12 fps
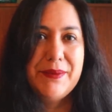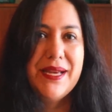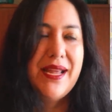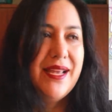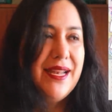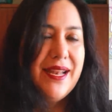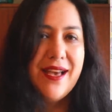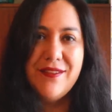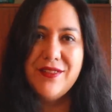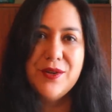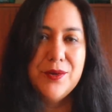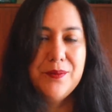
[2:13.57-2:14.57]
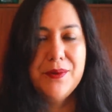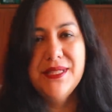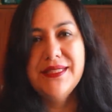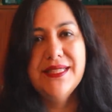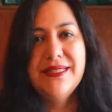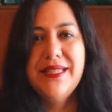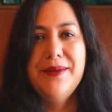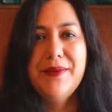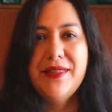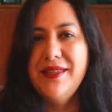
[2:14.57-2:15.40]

but I love a good princess seam.